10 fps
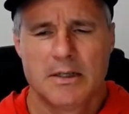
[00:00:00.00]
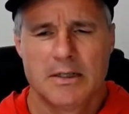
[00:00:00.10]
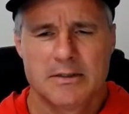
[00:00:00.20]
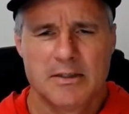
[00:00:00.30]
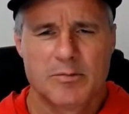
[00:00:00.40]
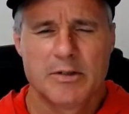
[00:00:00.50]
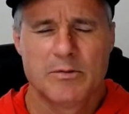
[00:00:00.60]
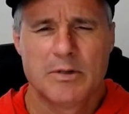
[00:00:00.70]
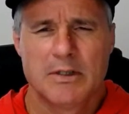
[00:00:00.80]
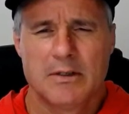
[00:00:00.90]
I slept pretty
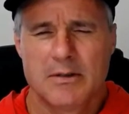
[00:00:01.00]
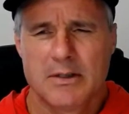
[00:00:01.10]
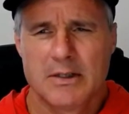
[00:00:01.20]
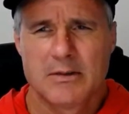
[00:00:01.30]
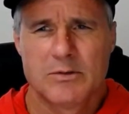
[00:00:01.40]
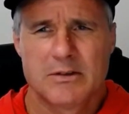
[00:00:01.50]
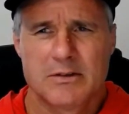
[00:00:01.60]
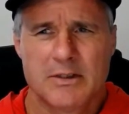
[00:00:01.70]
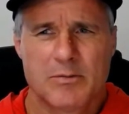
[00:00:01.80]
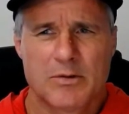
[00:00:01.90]
well. I went to
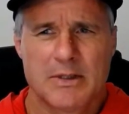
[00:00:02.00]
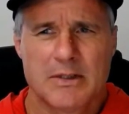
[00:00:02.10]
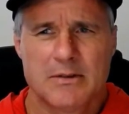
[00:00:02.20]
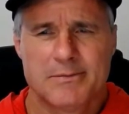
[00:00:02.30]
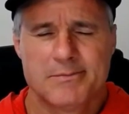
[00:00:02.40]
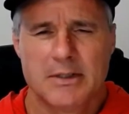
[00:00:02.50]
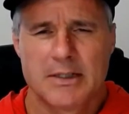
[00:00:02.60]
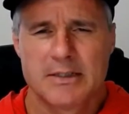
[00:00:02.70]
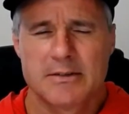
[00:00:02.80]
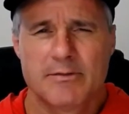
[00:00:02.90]
sleep around,
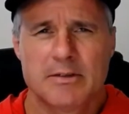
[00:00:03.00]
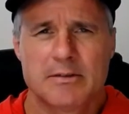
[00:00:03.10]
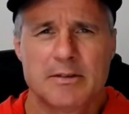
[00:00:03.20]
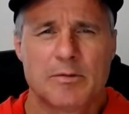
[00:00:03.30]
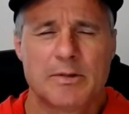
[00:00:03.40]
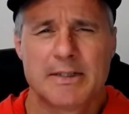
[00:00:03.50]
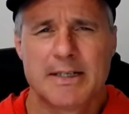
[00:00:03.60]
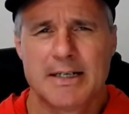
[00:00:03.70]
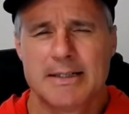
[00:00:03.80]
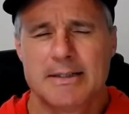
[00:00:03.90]
I guess I fell asleep around
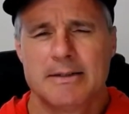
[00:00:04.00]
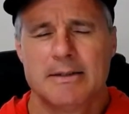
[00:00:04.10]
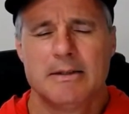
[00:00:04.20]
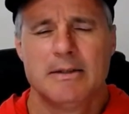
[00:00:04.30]
9.